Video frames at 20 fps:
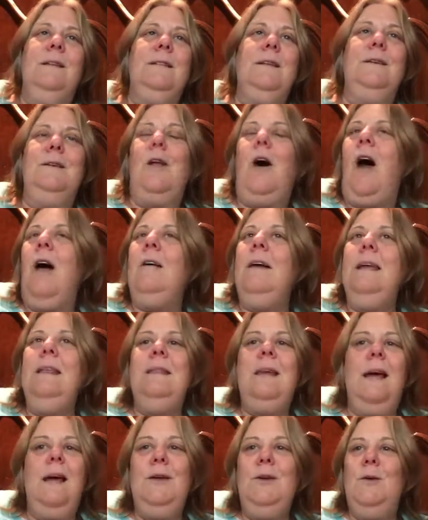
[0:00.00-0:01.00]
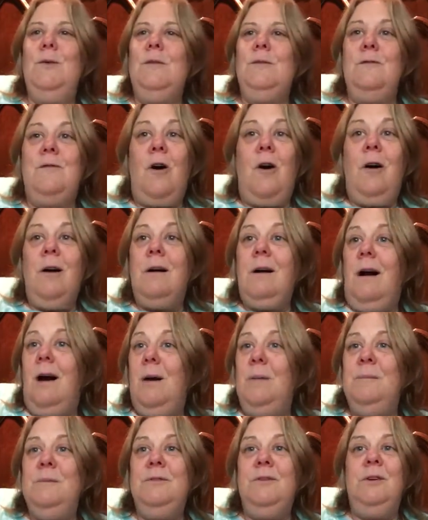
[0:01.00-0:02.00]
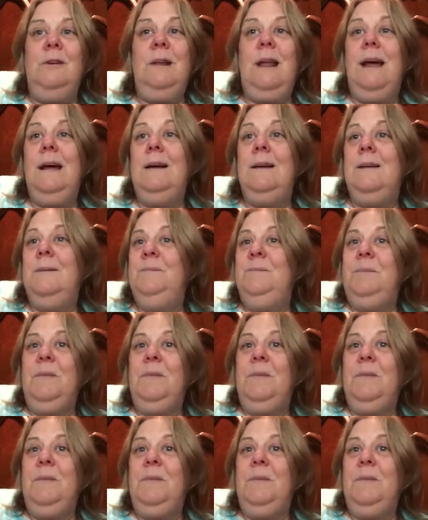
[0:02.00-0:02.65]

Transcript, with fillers: The Laurie that you have all come to like,